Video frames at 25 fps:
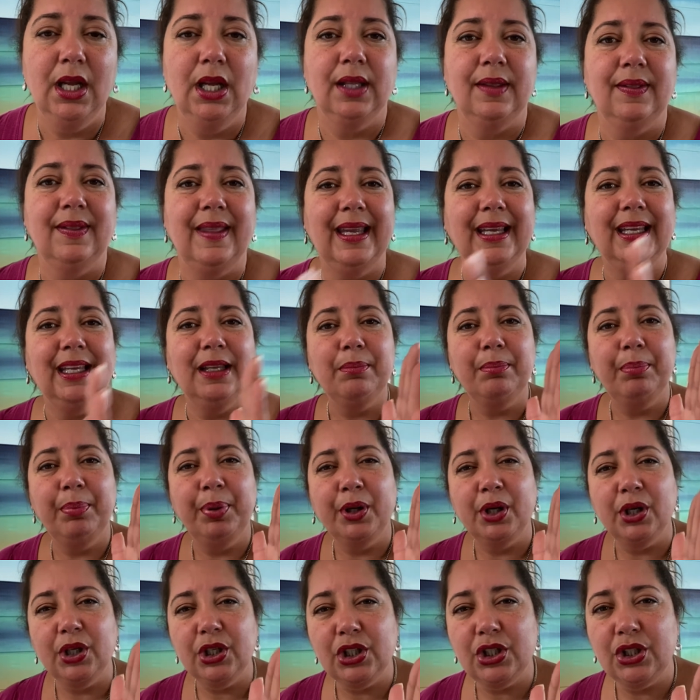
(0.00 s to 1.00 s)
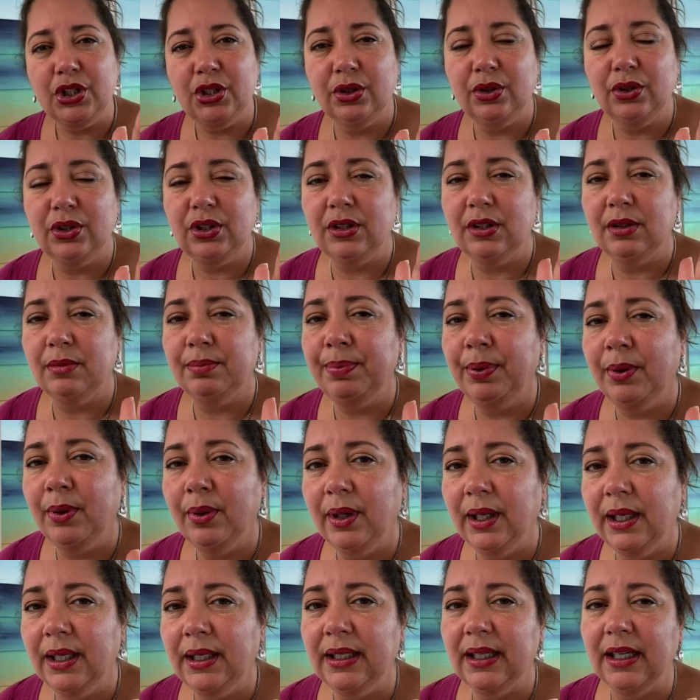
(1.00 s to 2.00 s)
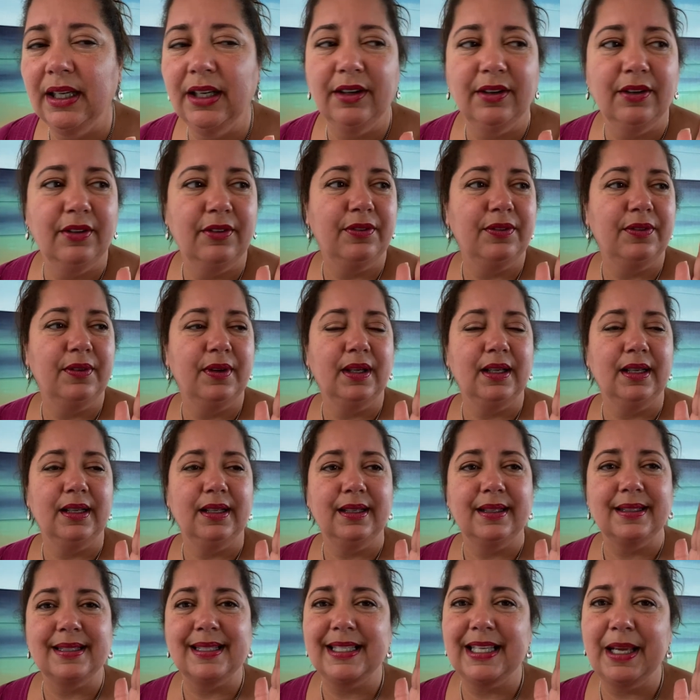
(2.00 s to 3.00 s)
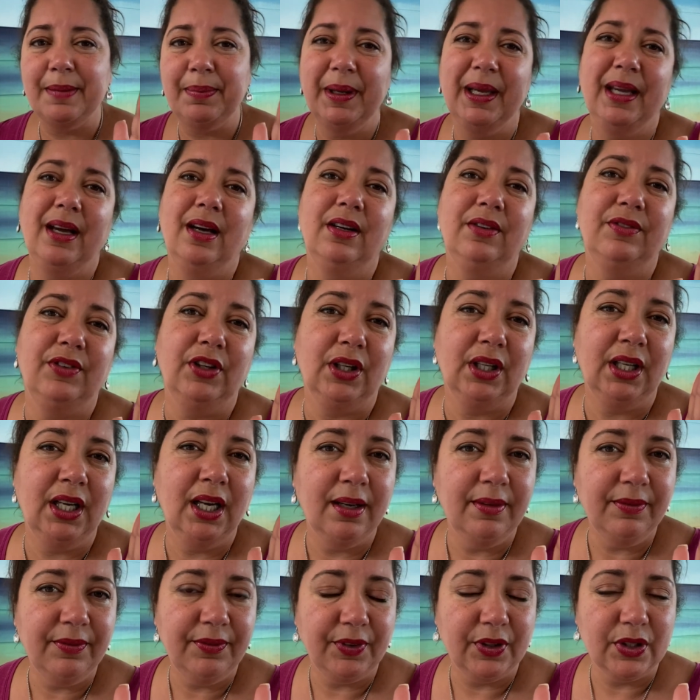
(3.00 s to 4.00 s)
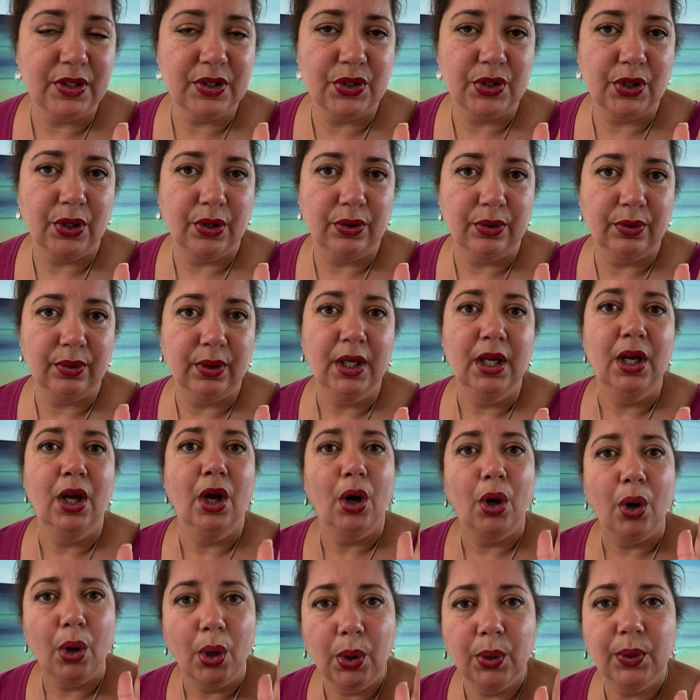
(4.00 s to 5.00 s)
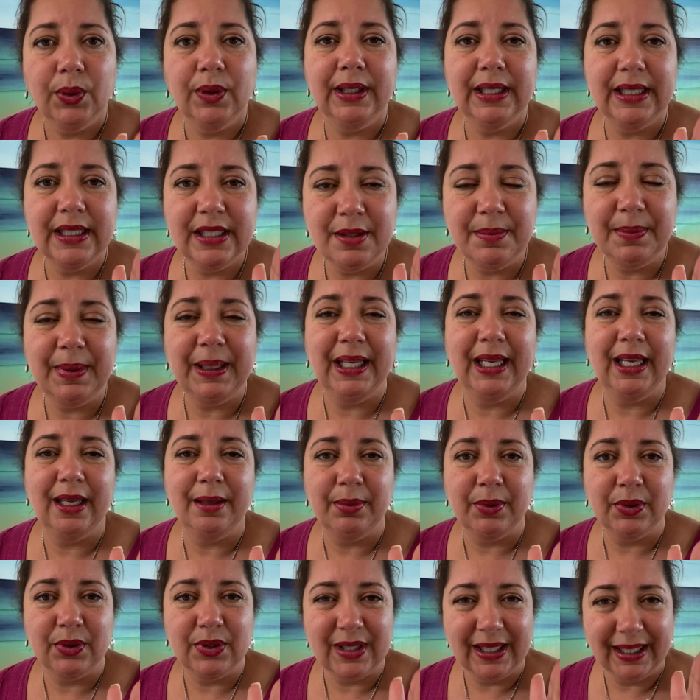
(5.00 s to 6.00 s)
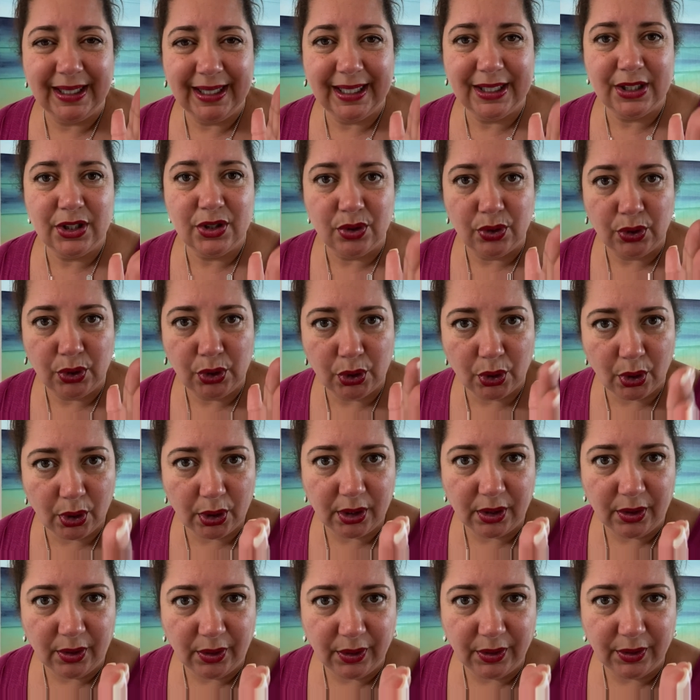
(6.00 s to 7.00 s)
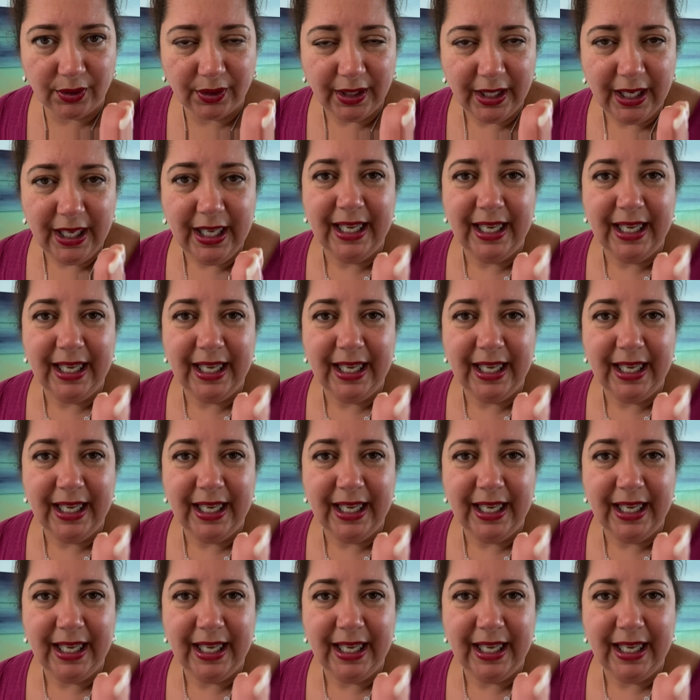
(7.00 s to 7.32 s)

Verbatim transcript: They can push you to the point of stepping out of your comfort zone only to be able to get to your goal.